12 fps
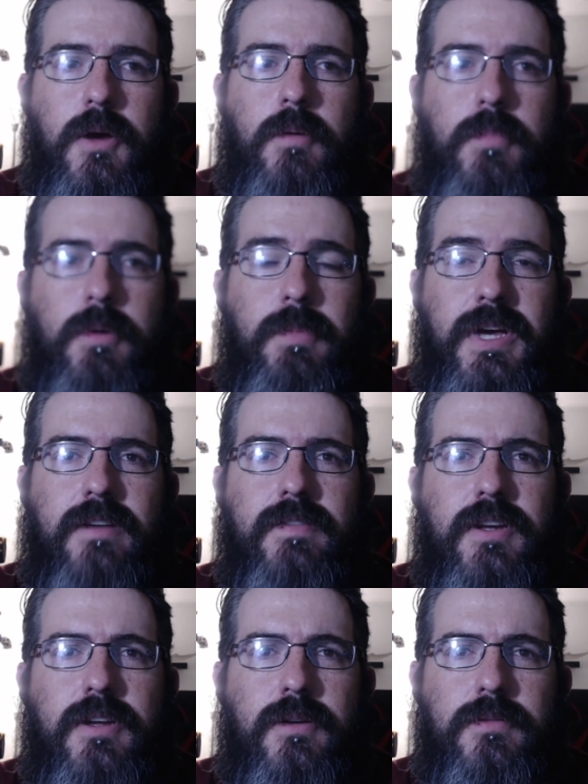But making
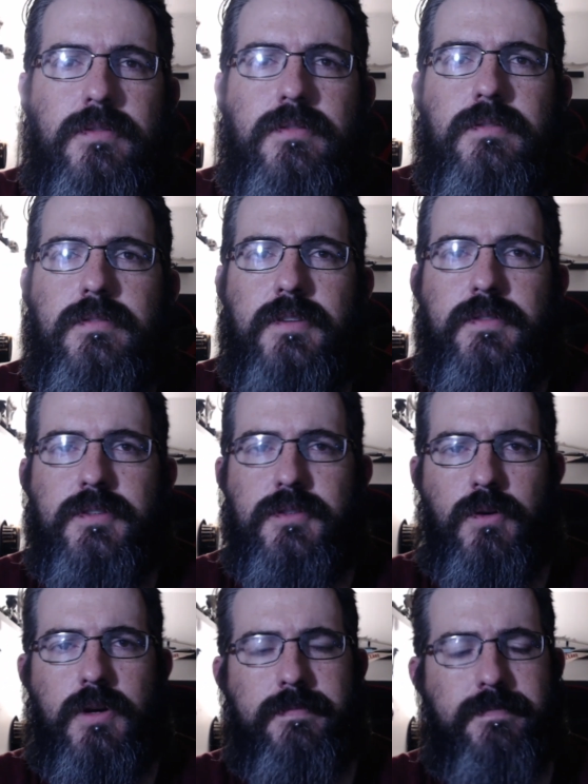videos, different
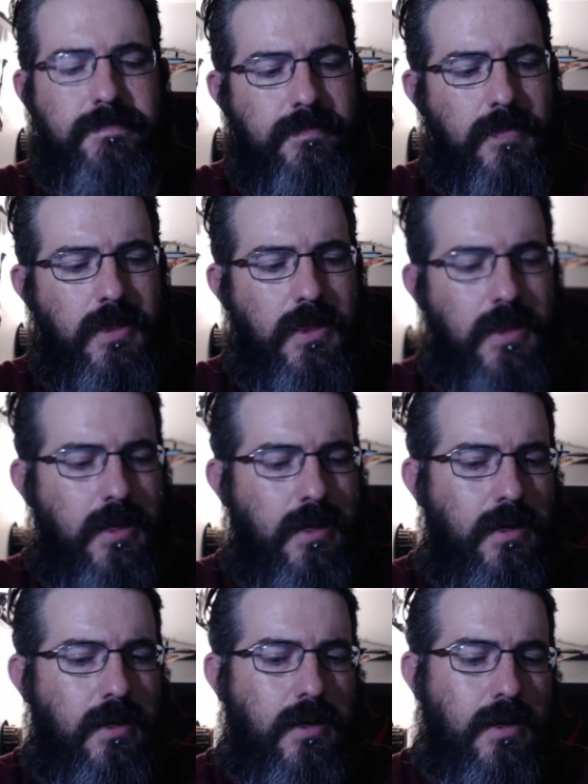story.
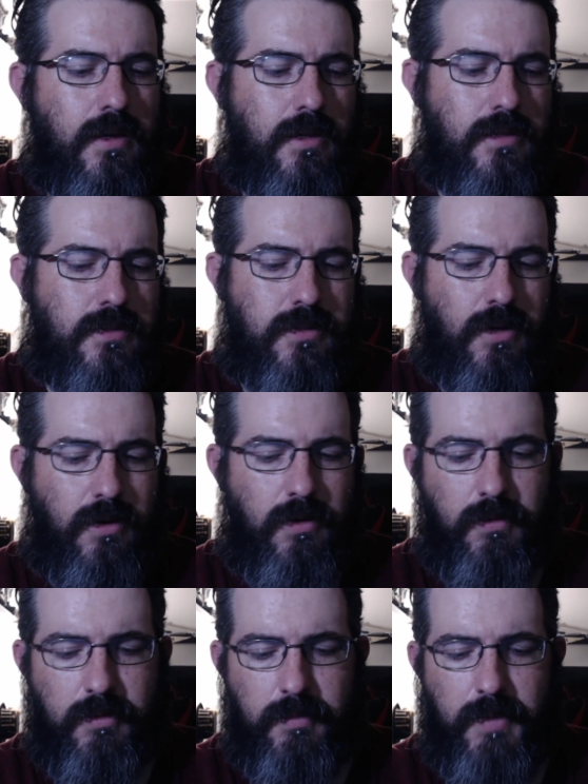
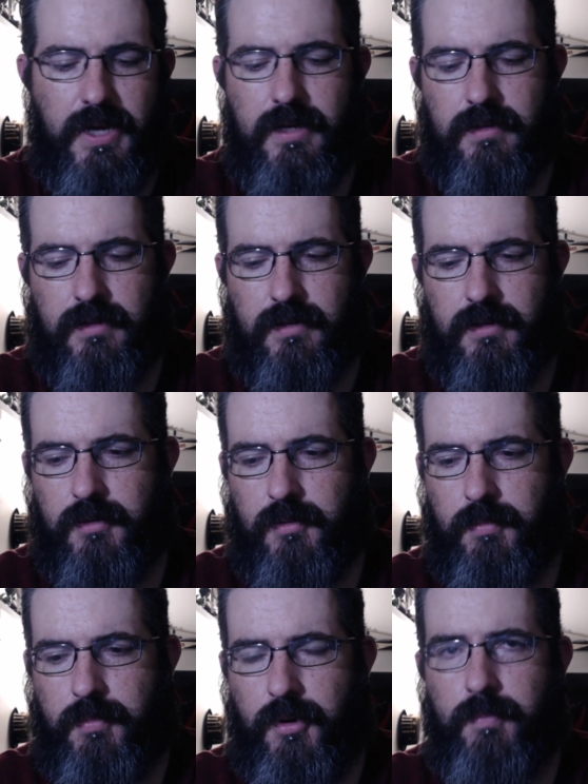So the main
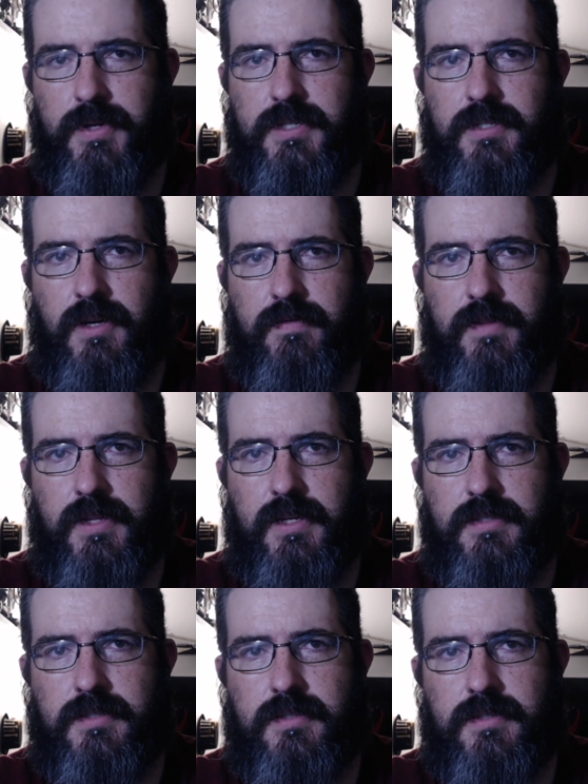purpose of
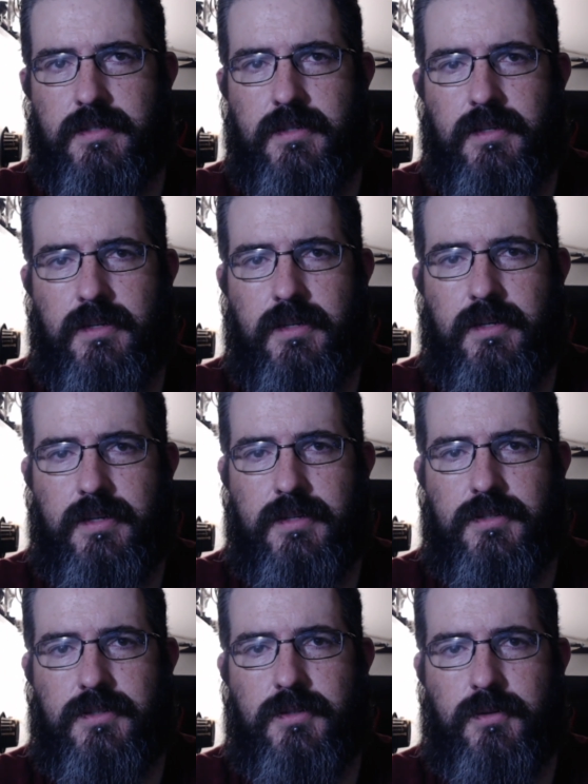this
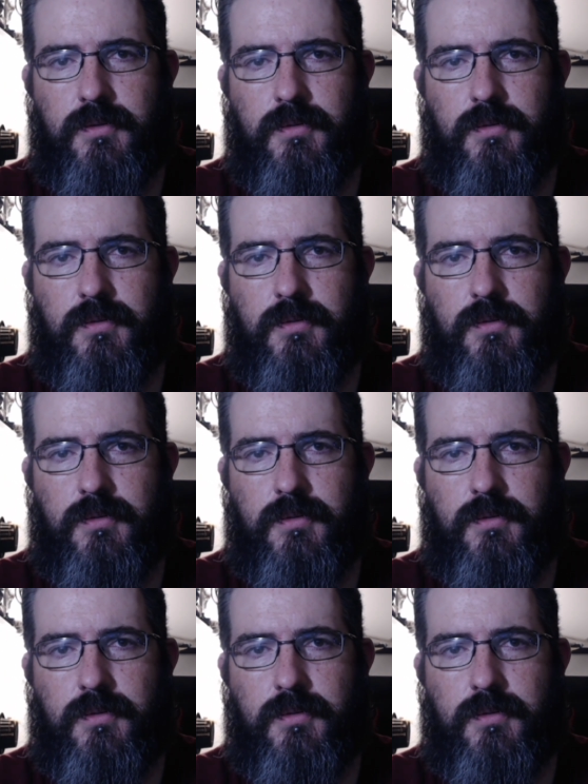is to